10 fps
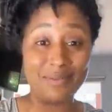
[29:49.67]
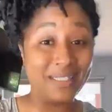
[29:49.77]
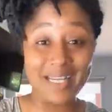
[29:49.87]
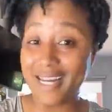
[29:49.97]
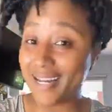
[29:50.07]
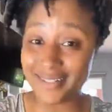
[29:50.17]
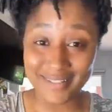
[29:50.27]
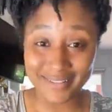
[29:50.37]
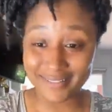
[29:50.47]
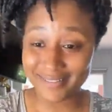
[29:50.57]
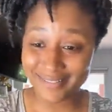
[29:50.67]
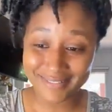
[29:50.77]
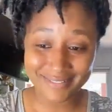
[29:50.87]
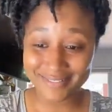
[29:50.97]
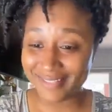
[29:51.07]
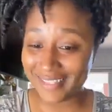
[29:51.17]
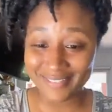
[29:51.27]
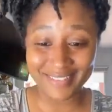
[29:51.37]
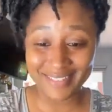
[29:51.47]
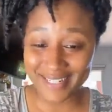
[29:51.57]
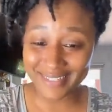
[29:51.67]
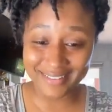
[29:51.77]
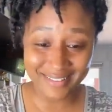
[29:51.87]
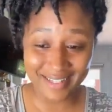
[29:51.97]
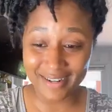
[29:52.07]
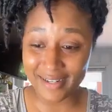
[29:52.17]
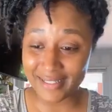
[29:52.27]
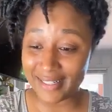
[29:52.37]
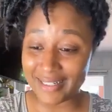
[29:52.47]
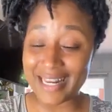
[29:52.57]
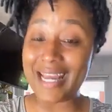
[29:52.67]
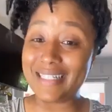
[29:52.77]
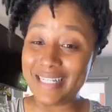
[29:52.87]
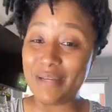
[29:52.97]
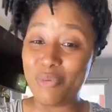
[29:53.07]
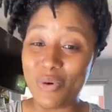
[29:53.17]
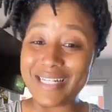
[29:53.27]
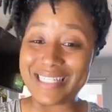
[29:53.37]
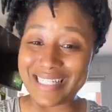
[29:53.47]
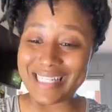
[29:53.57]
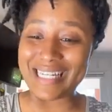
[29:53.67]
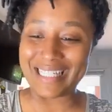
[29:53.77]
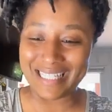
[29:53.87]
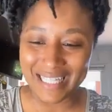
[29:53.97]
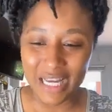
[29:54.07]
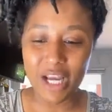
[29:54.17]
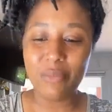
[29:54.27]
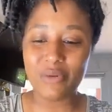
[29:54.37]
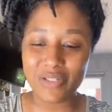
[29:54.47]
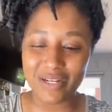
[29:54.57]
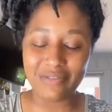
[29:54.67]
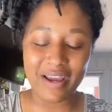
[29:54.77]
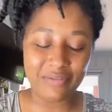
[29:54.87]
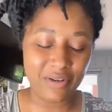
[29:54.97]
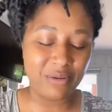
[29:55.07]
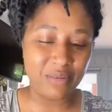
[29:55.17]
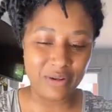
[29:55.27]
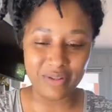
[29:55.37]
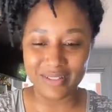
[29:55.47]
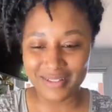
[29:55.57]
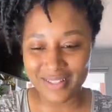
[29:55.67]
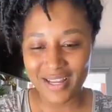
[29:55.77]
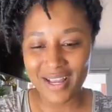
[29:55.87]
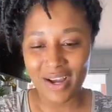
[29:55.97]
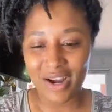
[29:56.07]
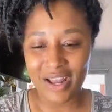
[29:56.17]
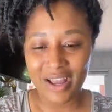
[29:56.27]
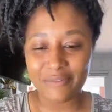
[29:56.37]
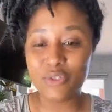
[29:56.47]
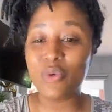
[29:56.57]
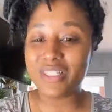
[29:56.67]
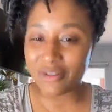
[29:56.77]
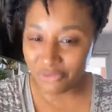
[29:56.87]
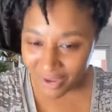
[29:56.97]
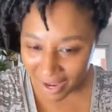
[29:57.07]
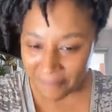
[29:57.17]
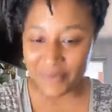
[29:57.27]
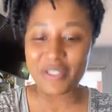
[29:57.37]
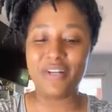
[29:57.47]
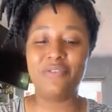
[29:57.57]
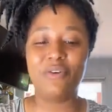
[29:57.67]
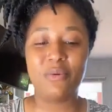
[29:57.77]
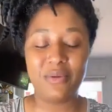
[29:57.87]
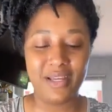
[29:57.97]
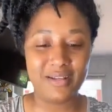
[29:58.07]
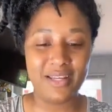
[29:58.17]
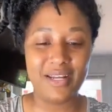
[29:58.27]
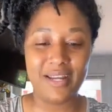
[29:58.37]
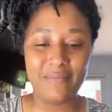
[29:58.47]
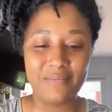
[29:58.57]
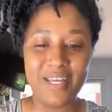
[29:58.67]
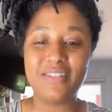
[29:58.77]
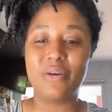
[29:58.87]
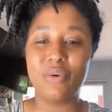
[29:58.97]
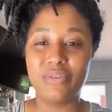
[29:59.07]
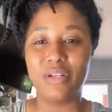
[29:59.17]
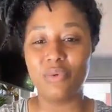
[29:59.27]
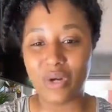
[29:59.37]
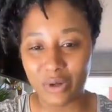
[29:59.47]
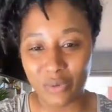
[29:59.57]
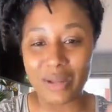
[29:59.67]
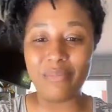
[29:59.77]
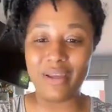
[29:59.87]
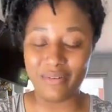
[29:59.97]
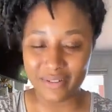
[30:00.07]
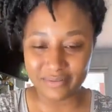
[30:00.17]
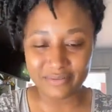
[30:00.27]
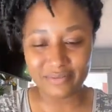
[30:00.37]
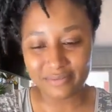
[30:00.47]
Well, not our idea. It was not our idea. 19.6% of African Americans have 25% of European DNA. That's the equivalent of one grandparent.